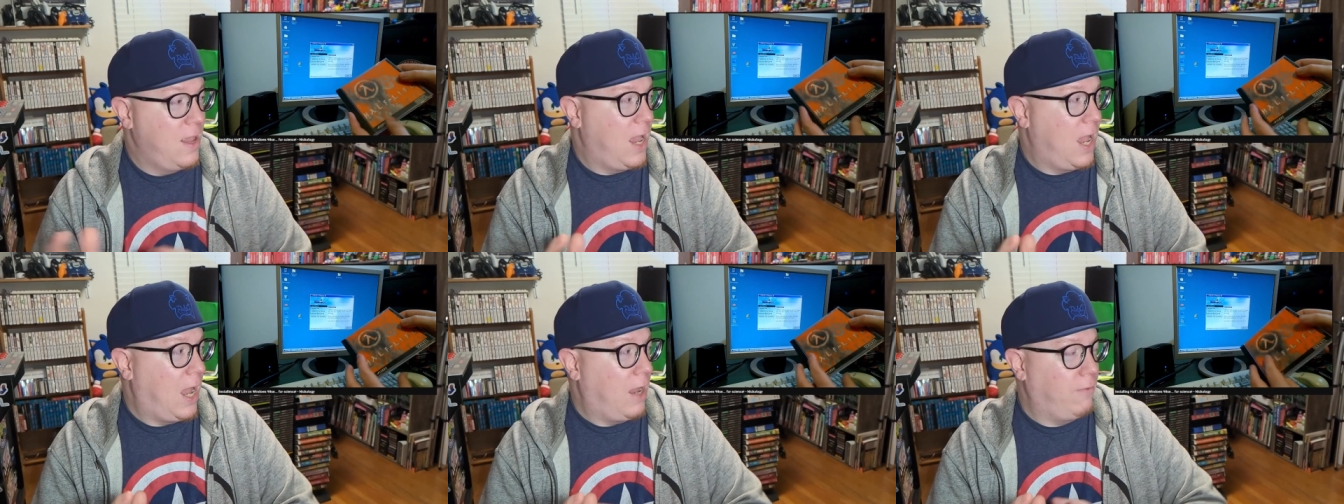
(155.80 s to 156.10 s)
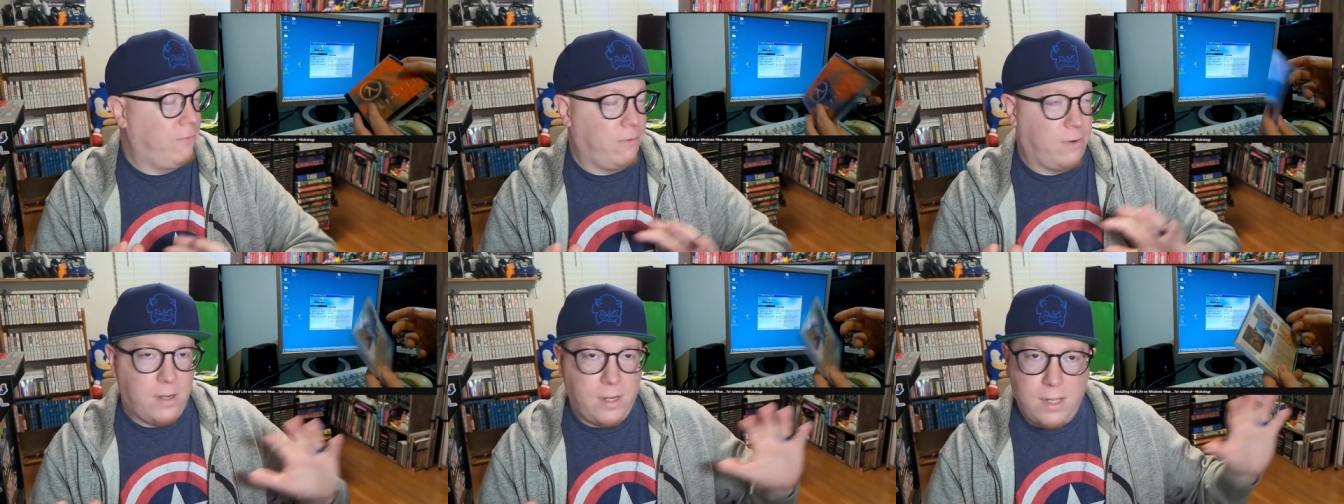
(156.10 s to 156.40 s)

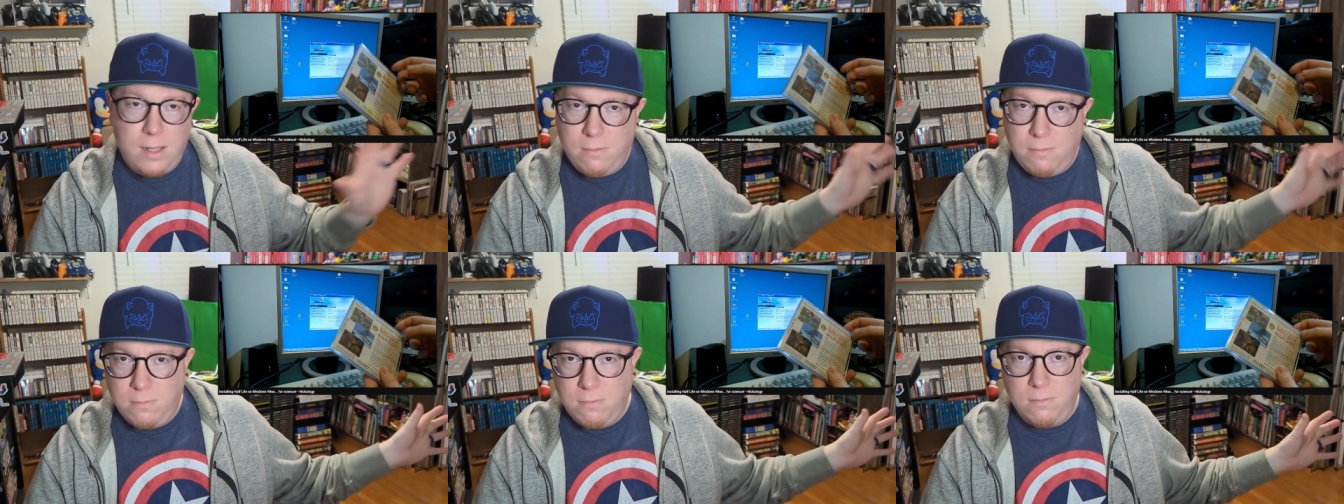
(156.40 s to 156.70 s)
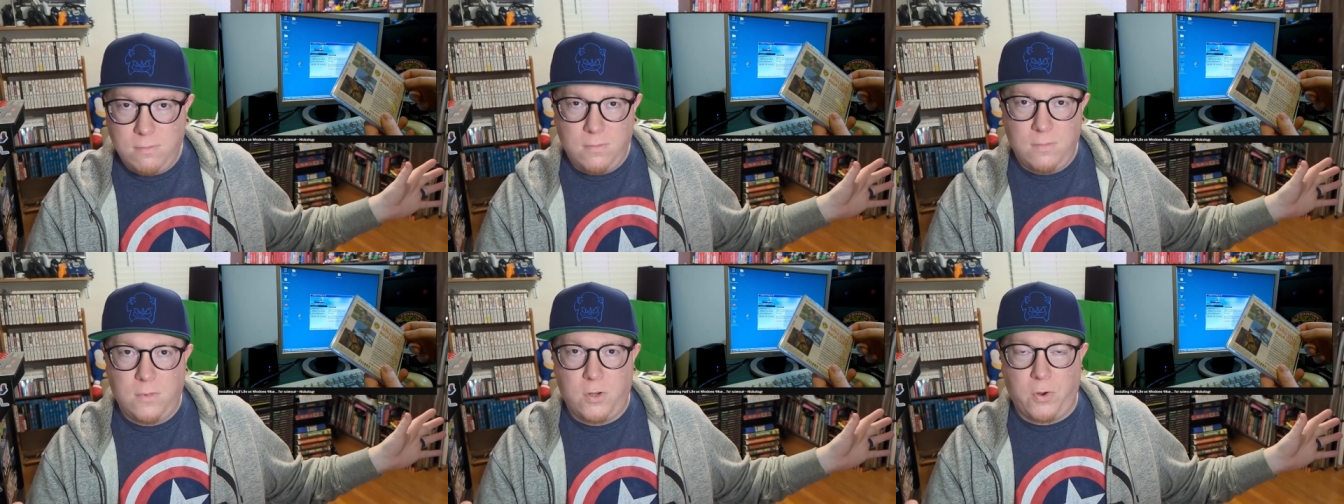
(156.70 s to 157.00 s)
I've already
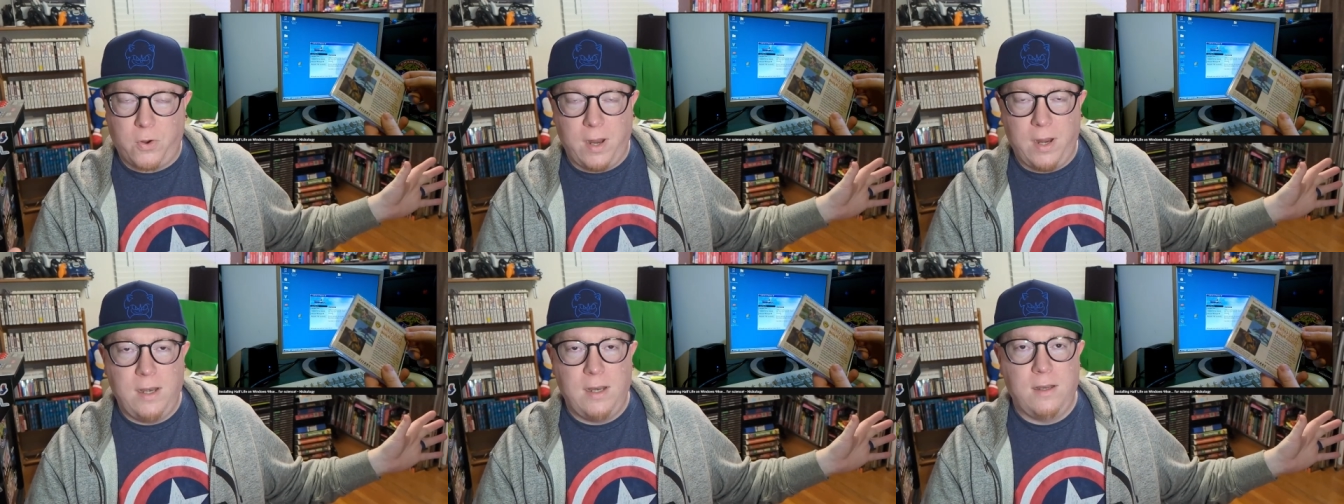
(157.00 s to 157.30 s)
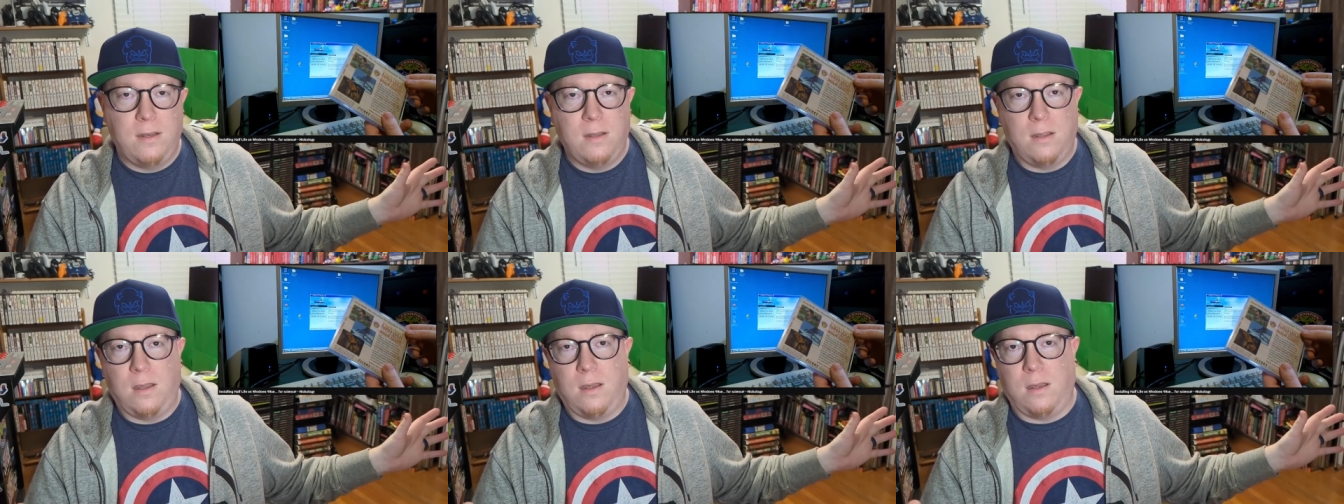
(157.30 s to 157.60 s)

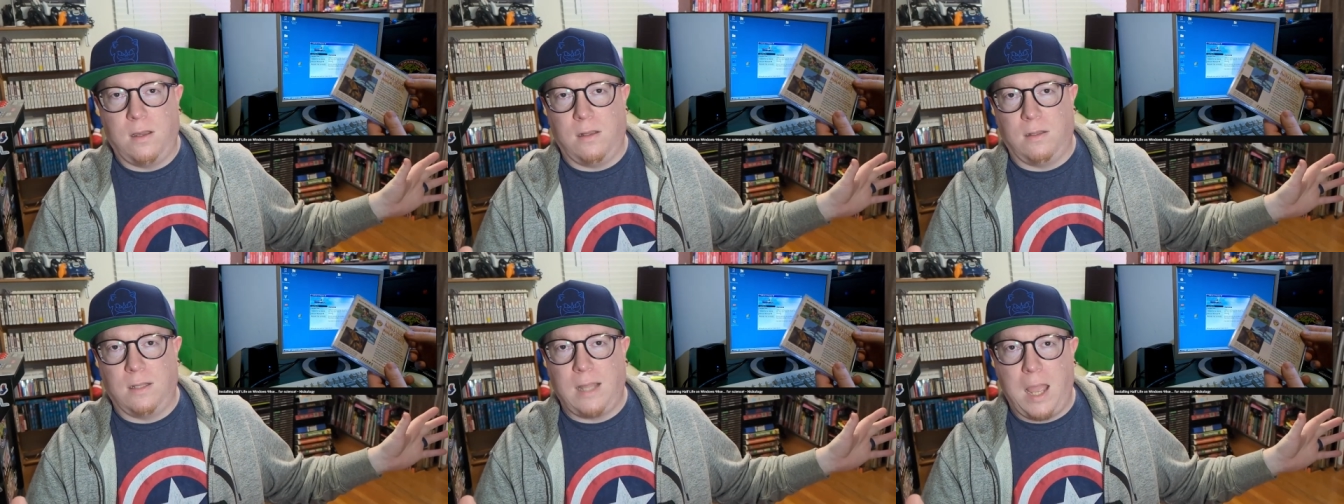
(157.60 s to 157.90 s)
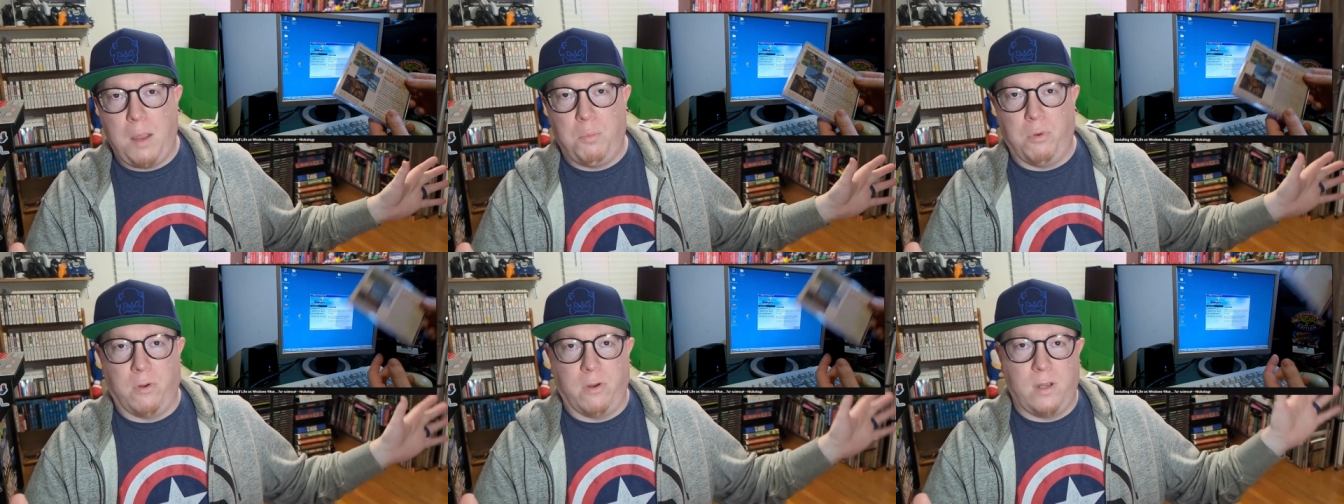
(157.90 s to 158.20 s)
created a
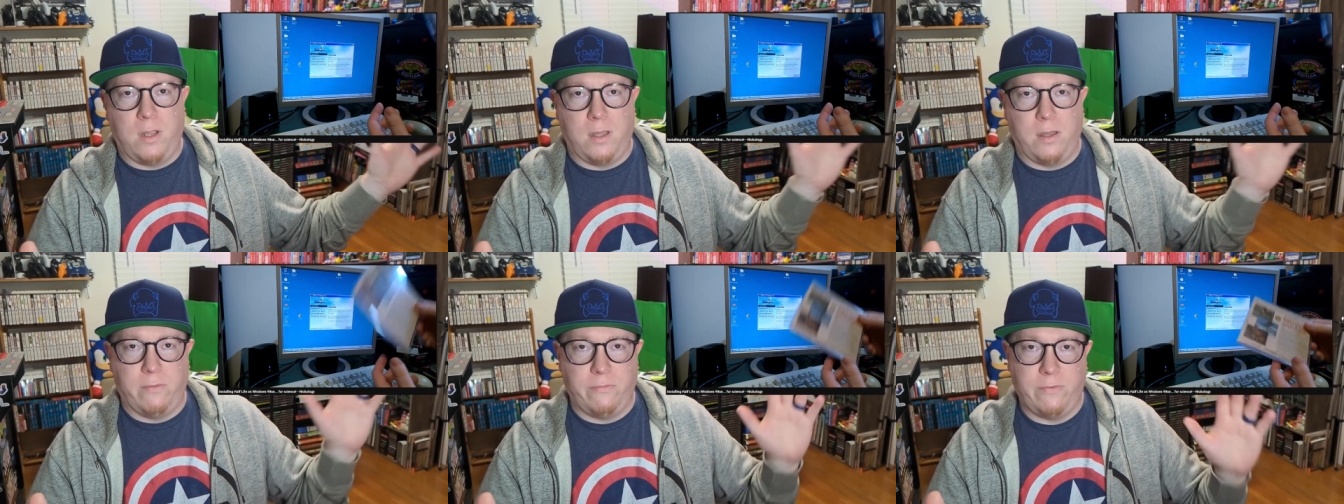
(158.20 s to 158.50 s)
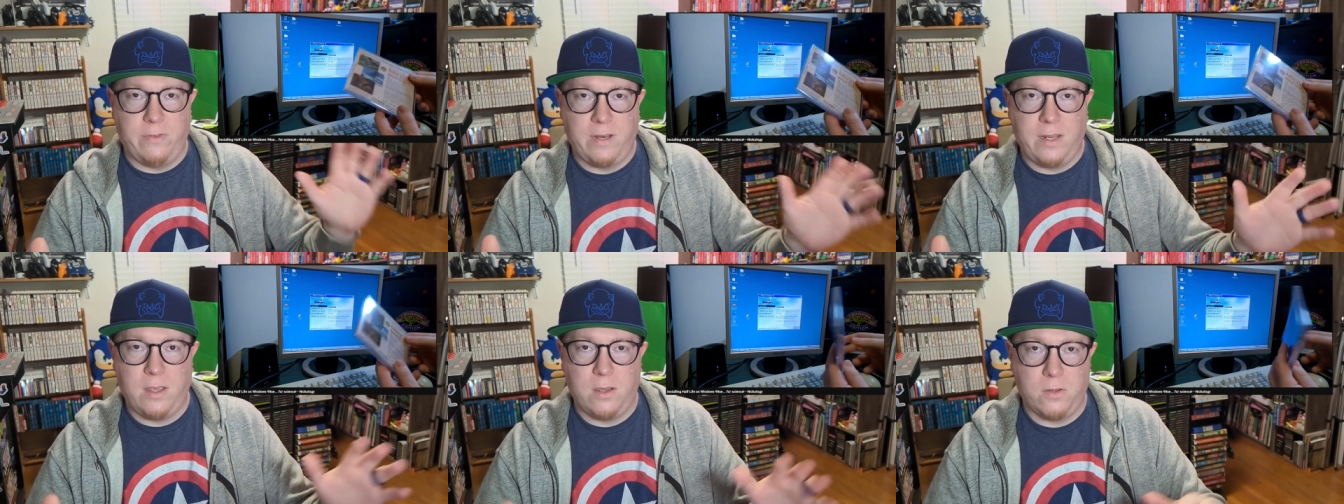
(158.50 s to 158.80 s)
library of
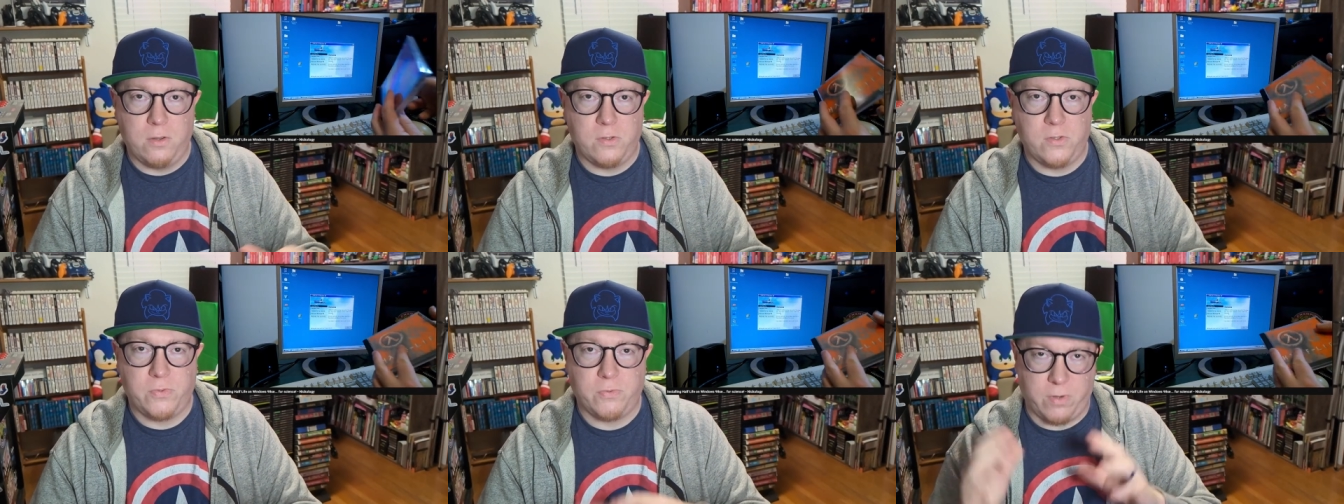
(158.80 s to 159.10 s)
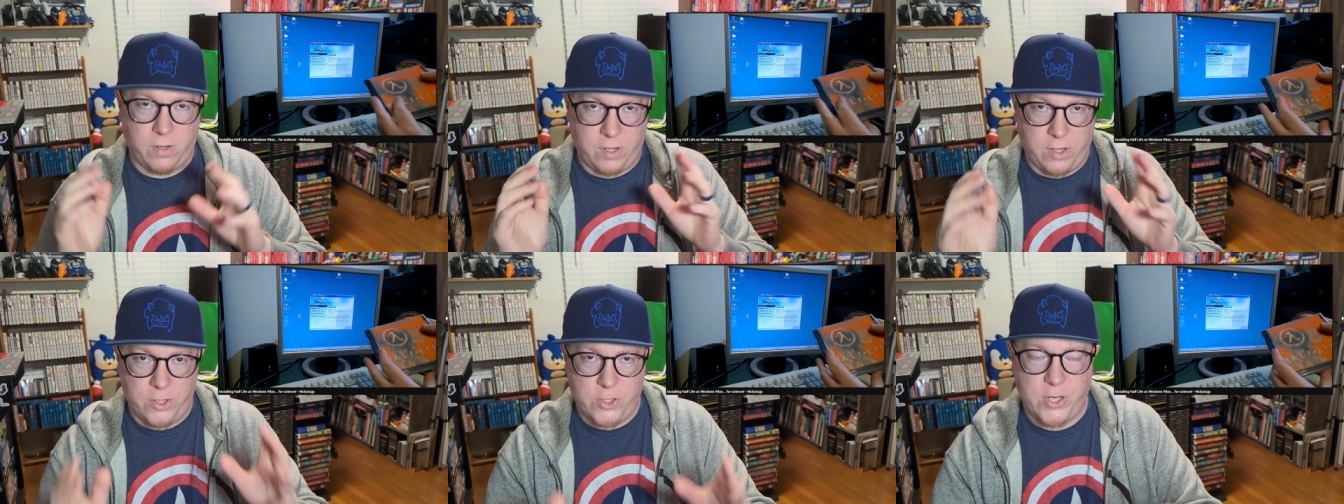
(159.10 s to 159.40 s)
videos for
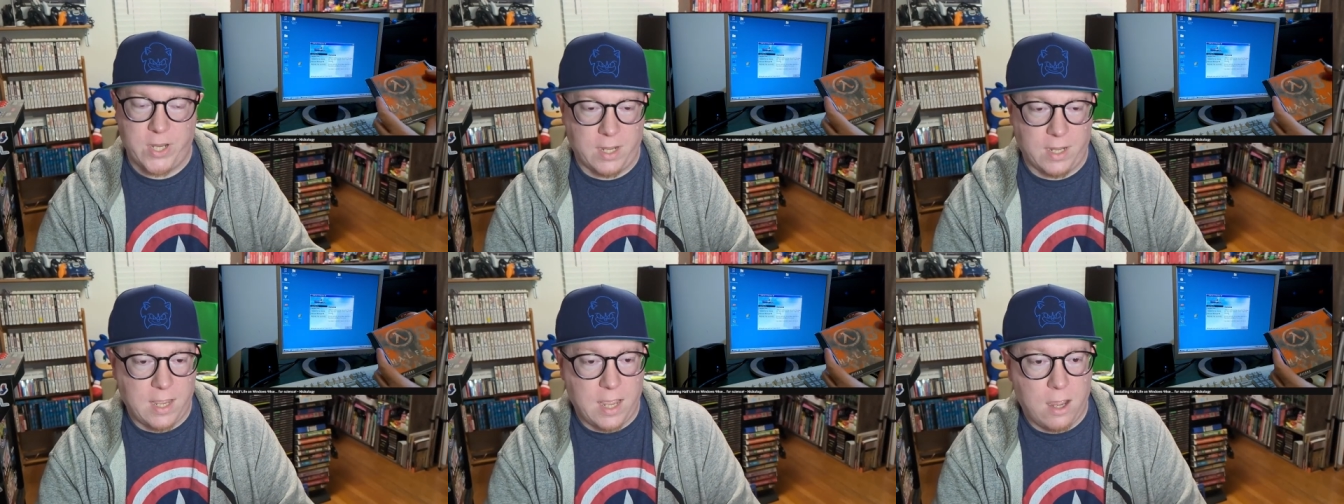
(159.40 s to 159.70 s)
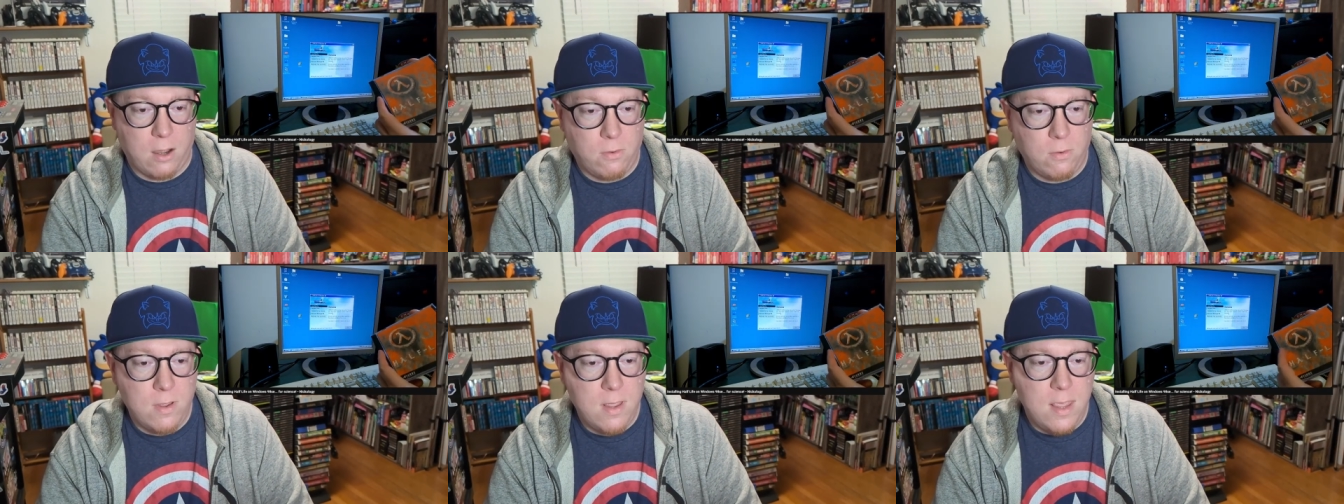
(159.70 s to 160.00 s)
you to check
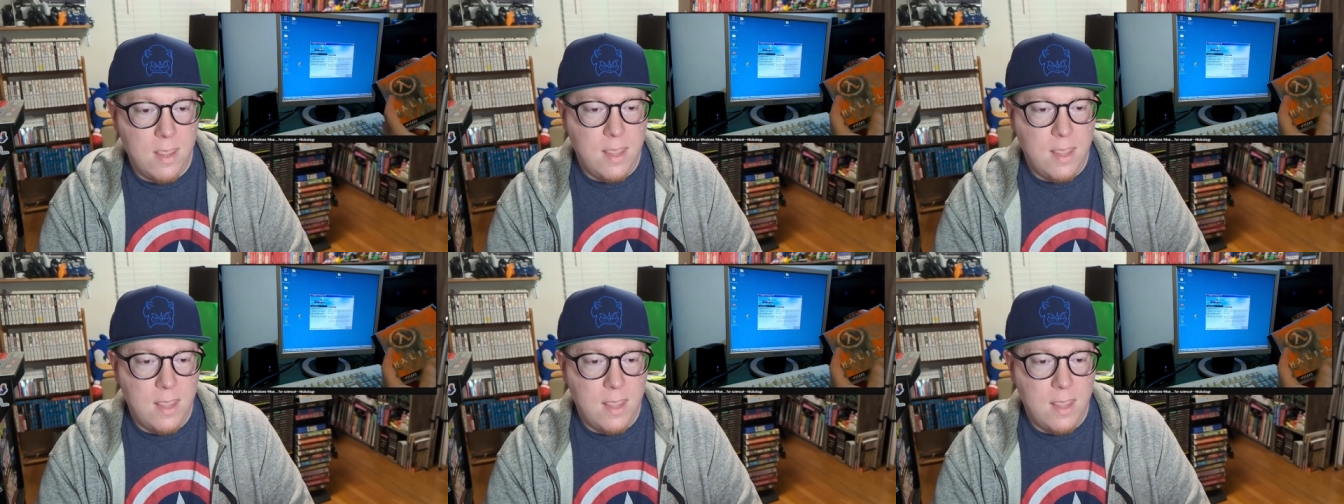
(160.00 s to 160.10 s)
out,